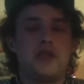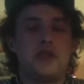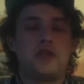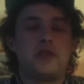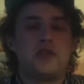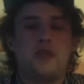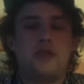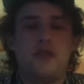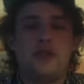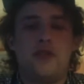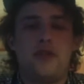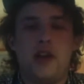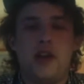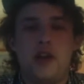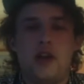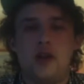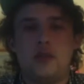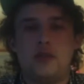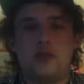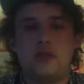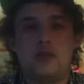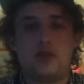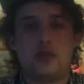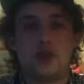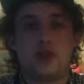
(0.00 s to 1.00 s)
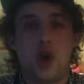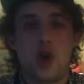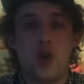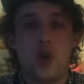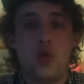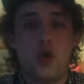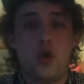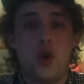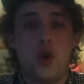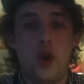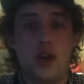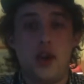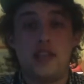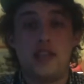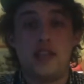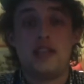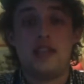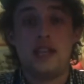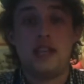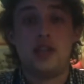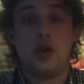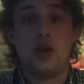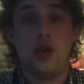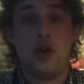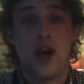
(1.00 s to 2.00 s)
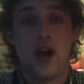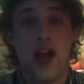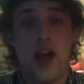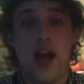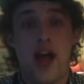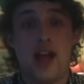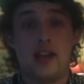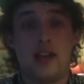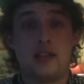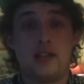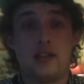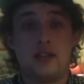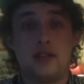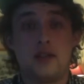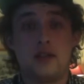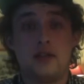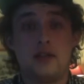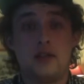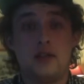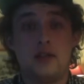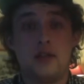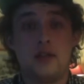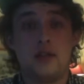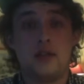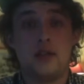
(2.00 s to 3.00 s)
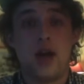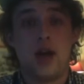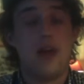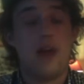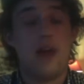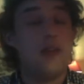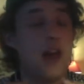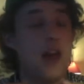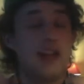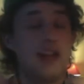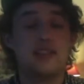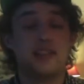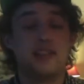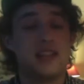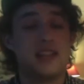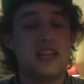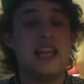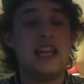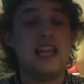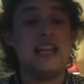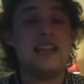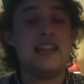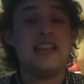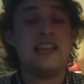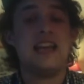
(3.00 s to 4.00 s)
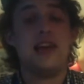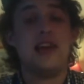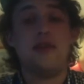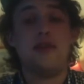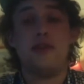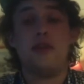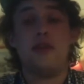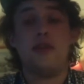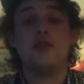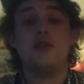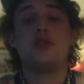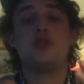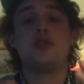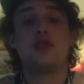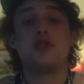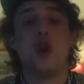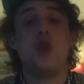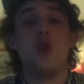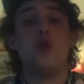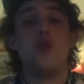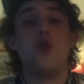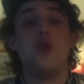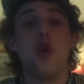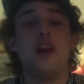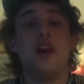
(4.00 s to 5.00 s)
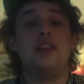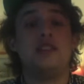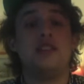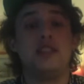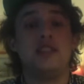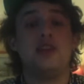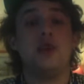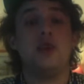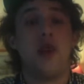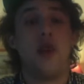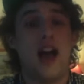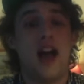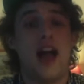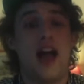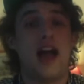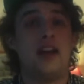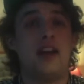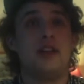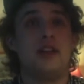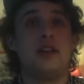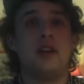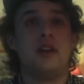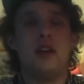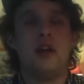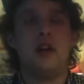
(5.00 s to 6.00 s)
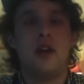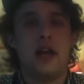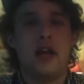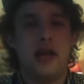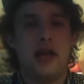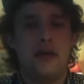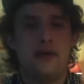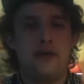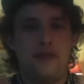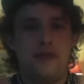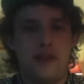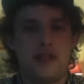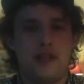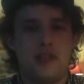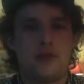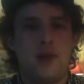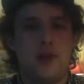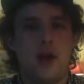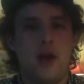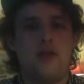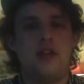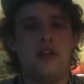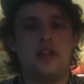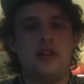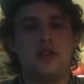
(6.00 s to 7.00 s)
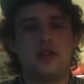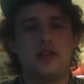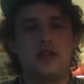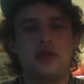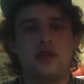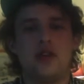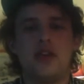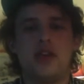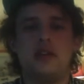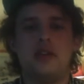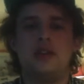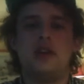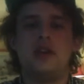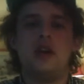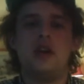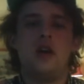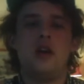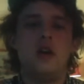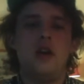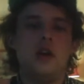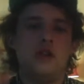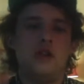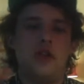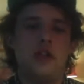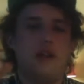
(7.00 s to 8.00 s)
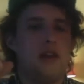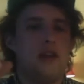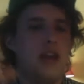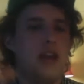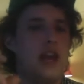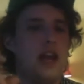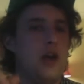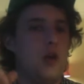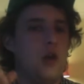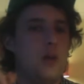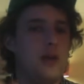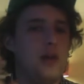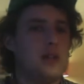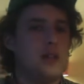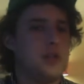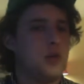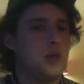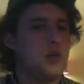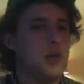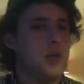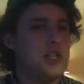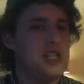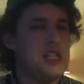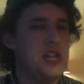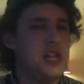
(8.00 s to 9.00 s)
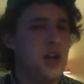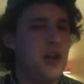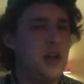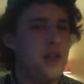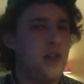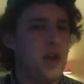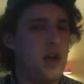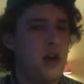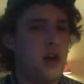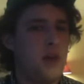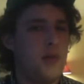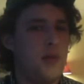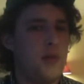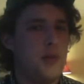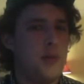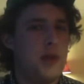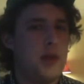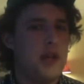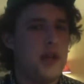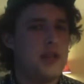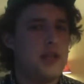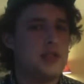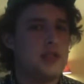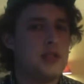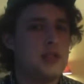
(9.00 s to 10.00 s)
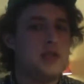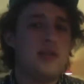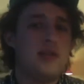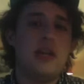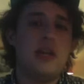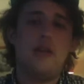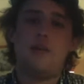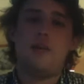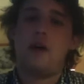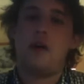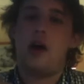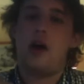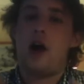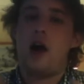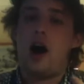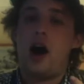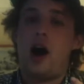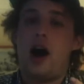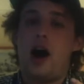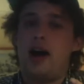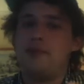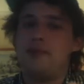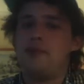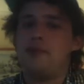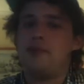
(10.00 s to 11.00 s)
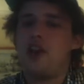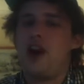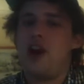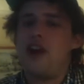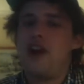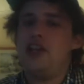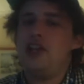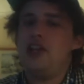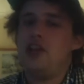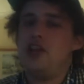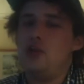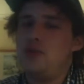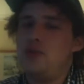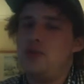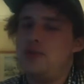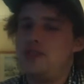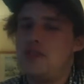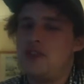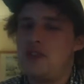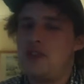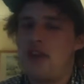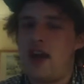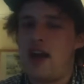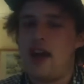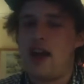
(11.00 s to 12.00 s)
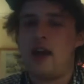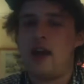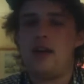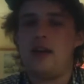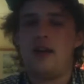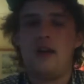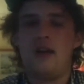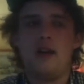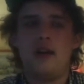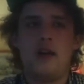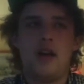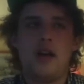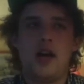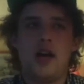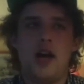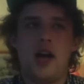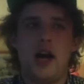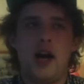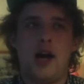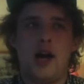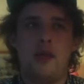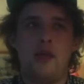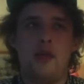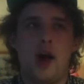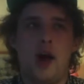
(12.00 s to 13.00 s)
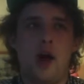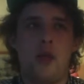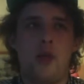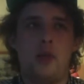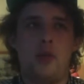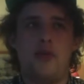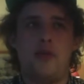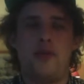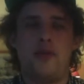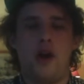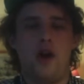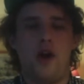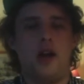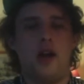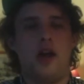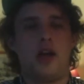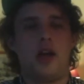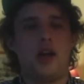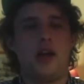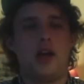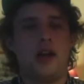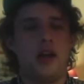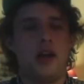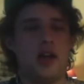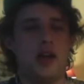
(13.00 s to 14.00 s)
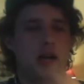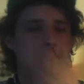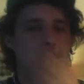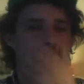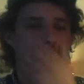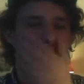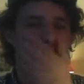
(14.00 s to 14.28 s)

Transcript: feels so nice in your hand, and that's the key thing. It feels so nice in your hand. It fits perfectly. The triggers, they're a little bit squidgy like they are on the PS3, but I'm kind of used to that. I would prefer like a